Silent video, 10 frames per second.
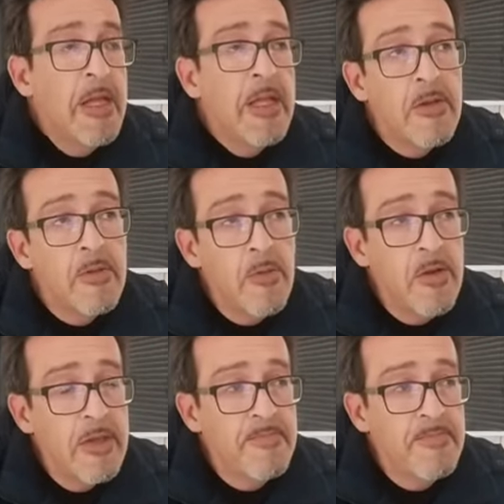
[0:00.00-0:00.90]
There
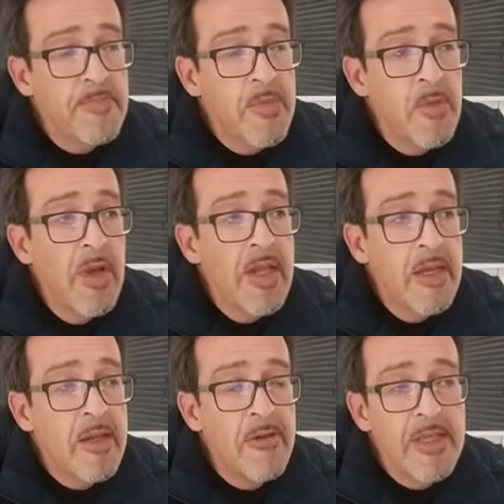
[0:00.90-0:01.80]
was, when the
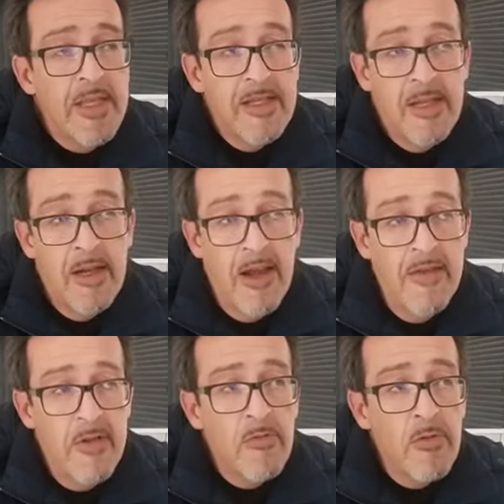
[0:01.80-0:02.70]
Christians arrived
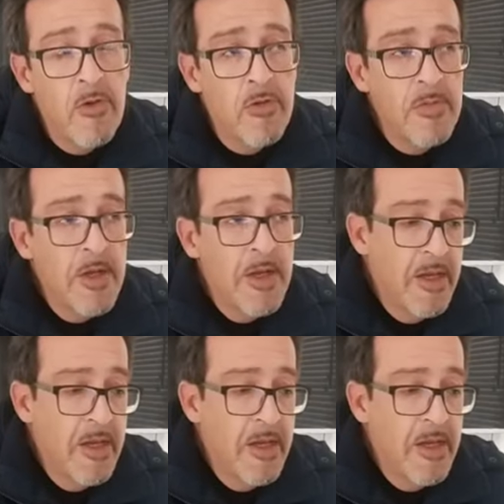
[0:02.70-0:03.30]
in Rome,